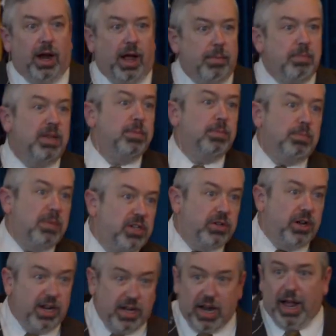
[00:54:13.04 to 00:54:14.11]
I haven't been
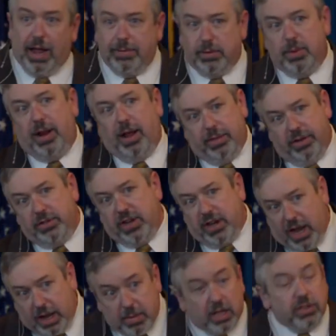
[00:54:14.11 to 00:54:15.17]
mentioning names, but there's a
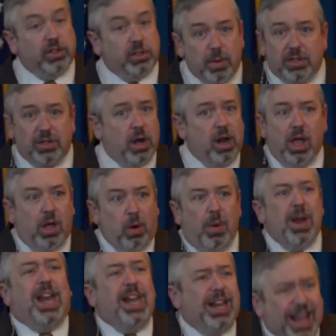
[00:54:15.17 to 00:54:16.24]
name I'll just mention.
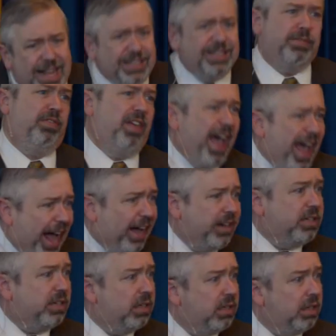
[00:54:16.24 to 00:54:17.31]
We need less of that.